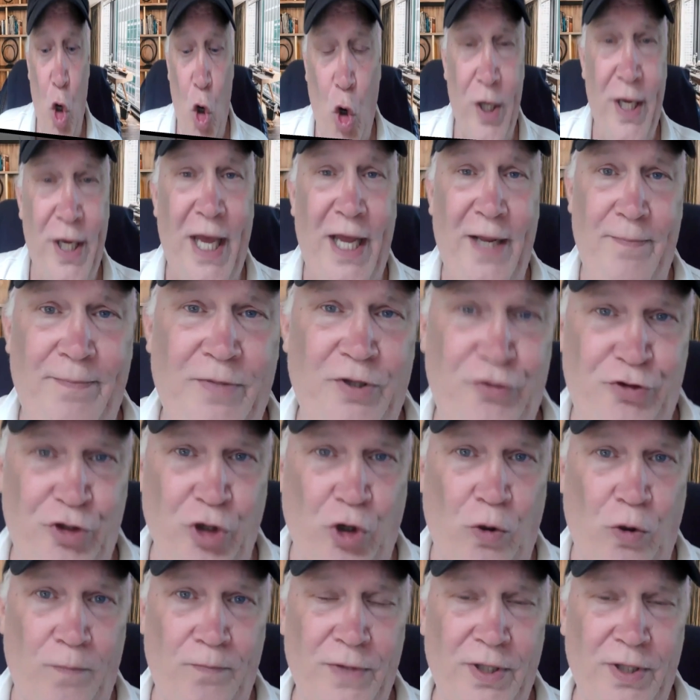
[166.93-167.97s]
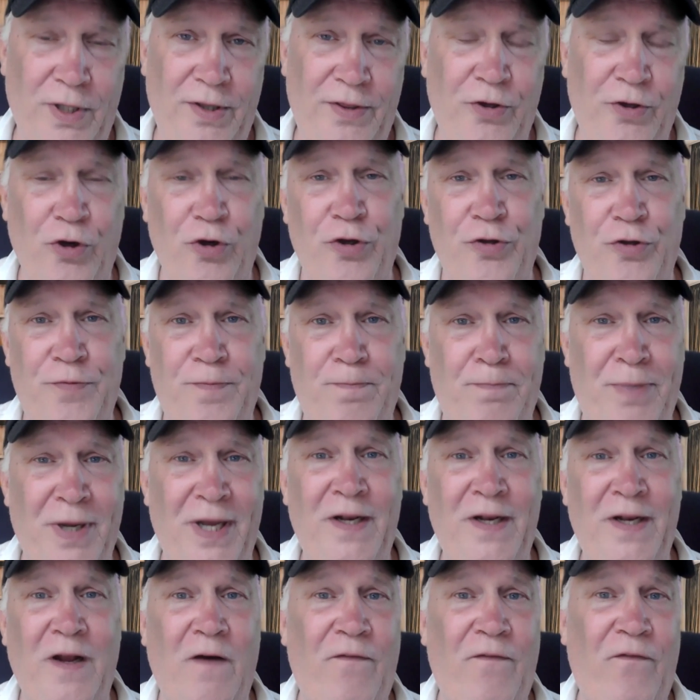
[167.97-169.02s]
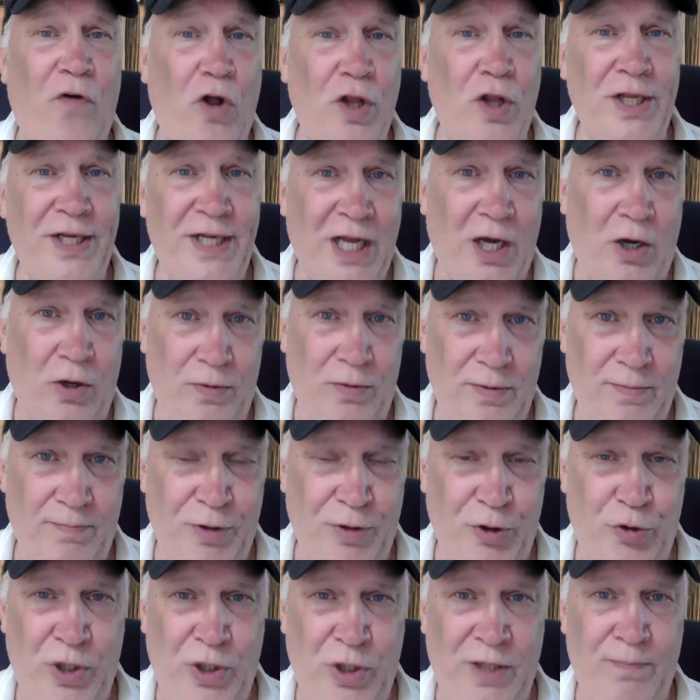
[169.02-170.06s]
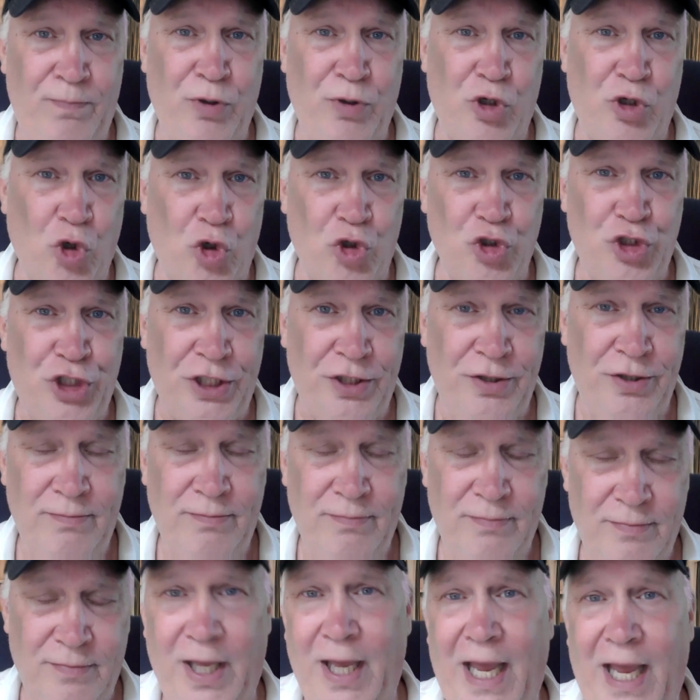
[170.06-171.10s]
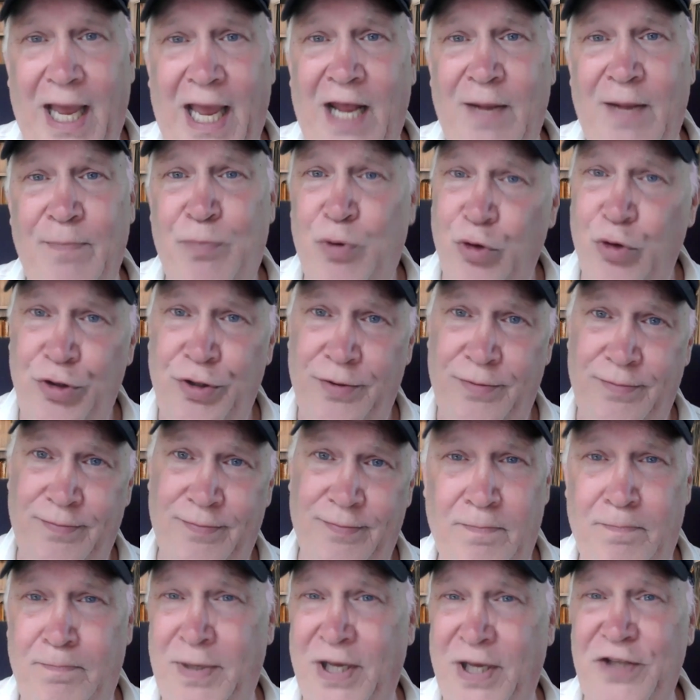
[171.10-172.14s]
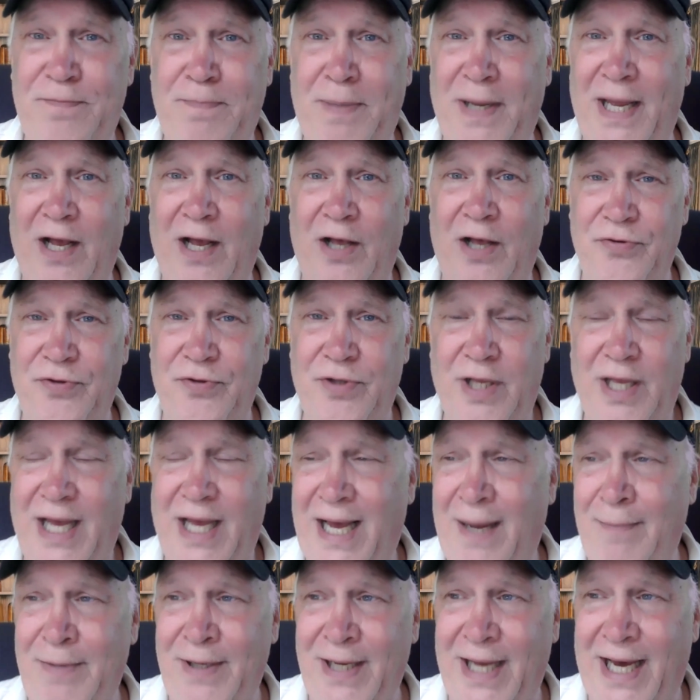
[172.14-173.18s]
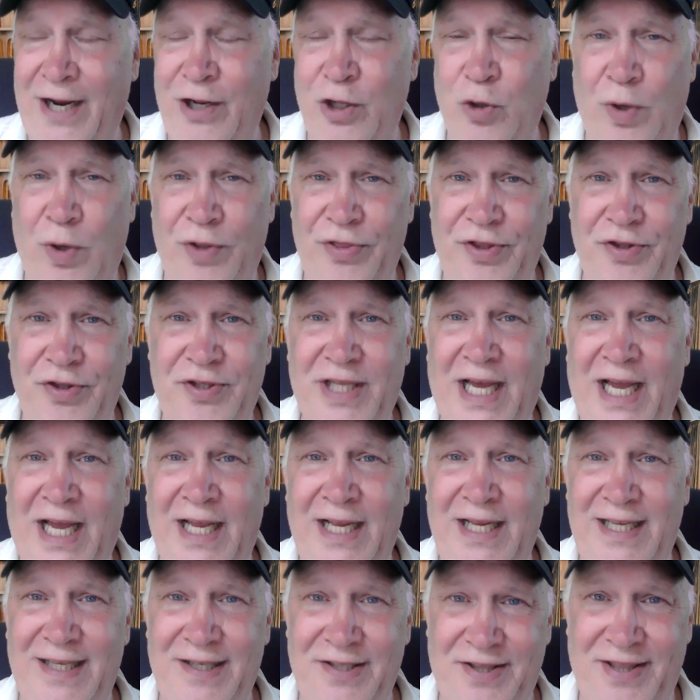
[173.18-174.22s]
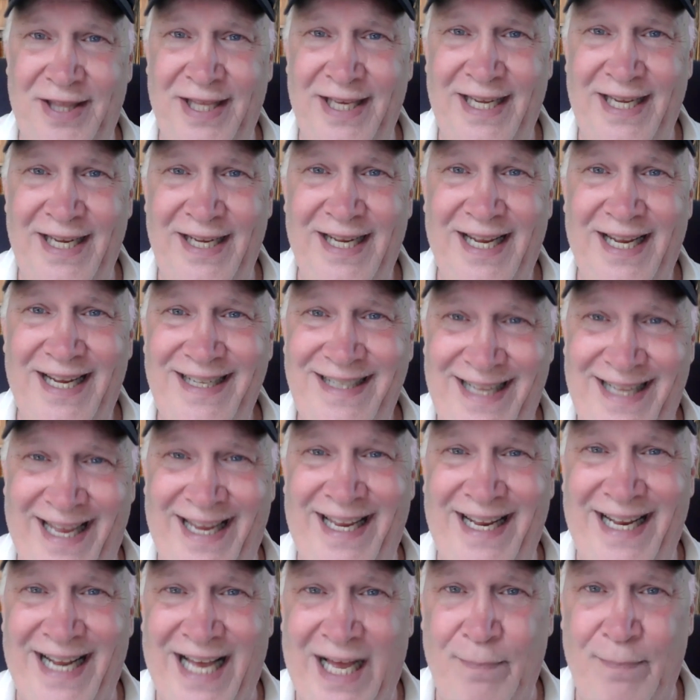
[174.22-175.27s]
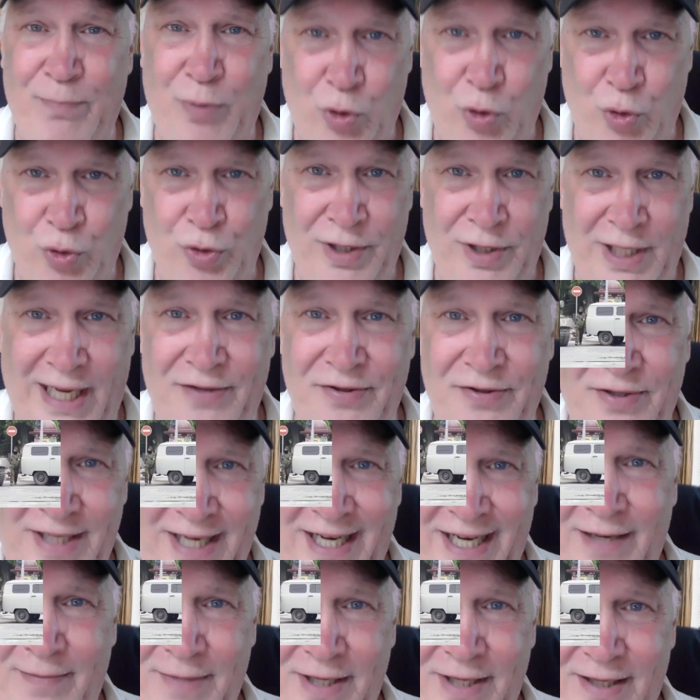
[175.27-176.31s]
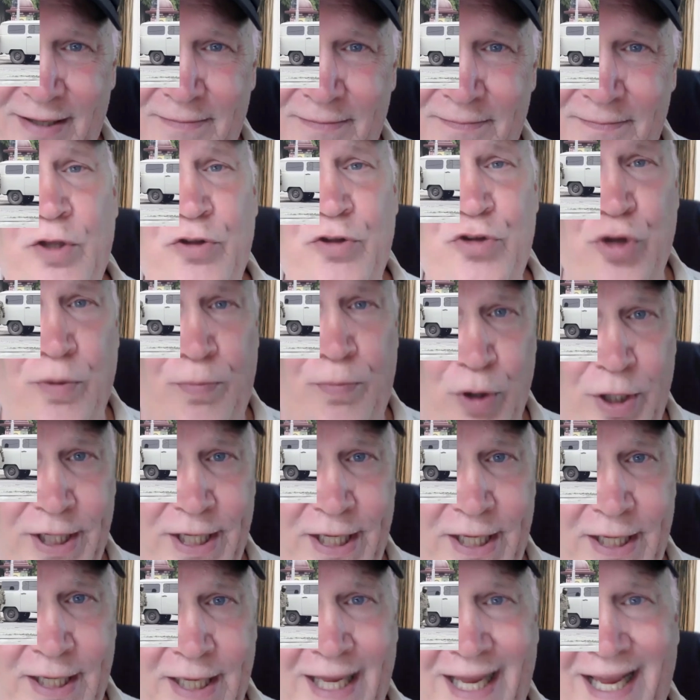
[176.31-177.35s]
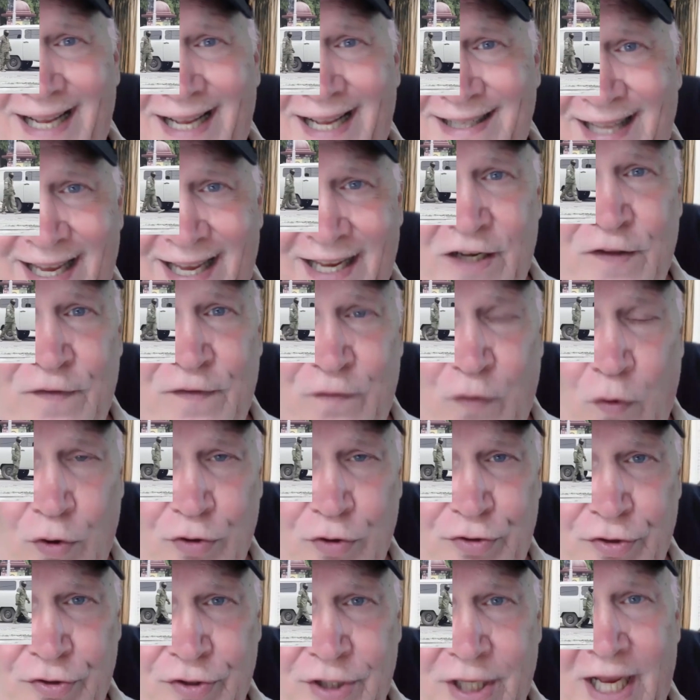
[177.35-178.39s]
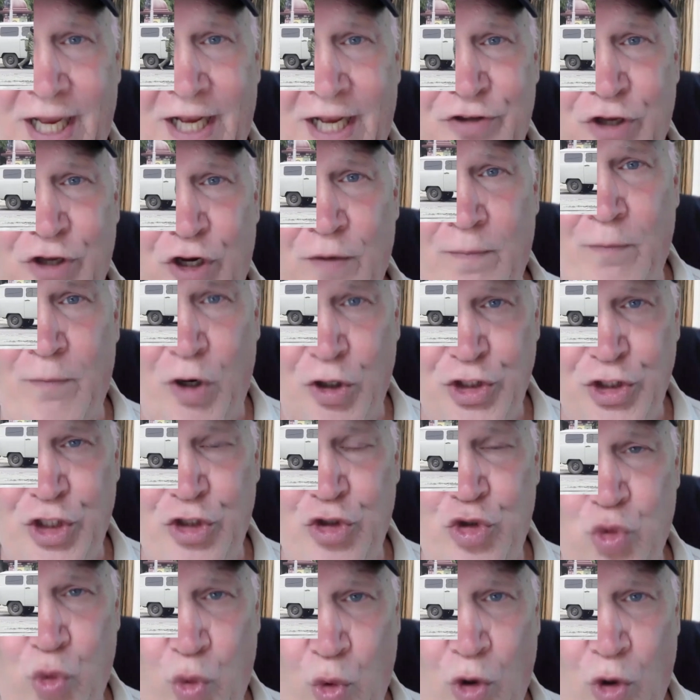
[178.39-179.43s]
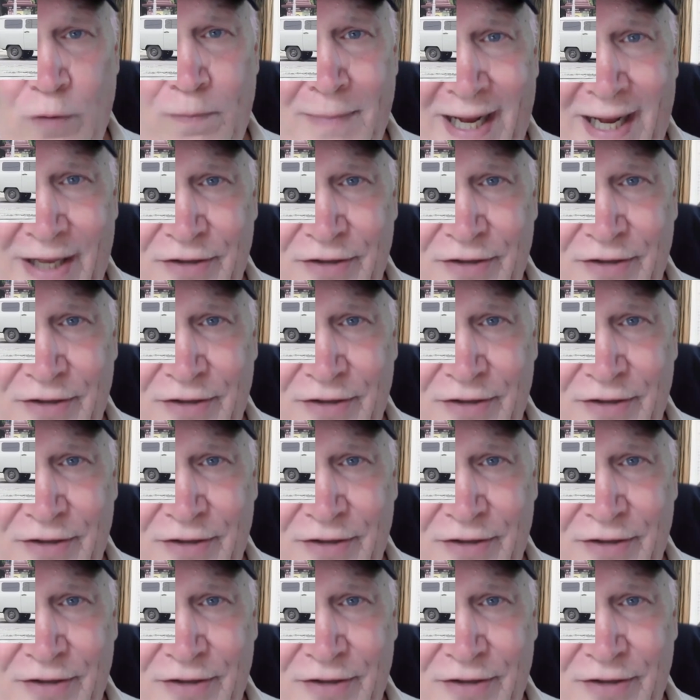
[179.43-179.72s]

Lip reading: Okay, so there's been a falling out between Prigozhin and Putin, best pals. I mean, I don't know what this guy is thinking, taking on Putin as an enemy. So Priggy had taken his forces and started marching toward